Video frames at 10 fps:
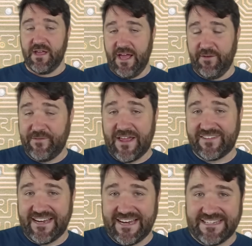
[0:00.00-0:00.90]
A
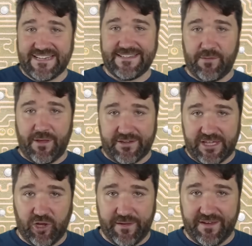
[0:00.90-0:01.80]
fascinating detail about
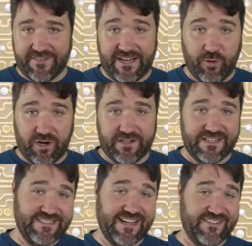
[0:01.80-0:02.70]
Kilby is that he worked at
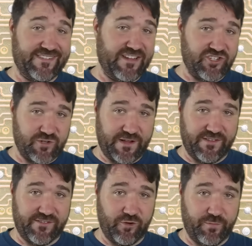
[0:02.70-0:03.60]
Texas
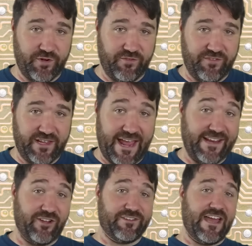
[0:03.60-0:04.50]
Instruments, who produced the
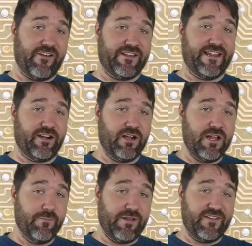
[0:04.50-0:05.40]
handheld calculator,
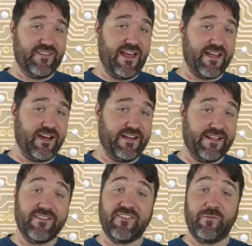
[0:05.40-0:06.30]
plus the
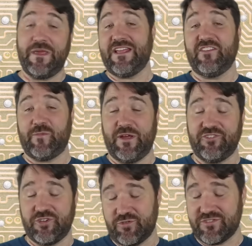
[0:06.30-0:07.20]
iconic Speak and Spell
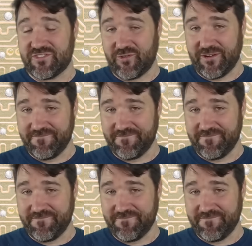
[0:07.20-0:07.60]
children's toy.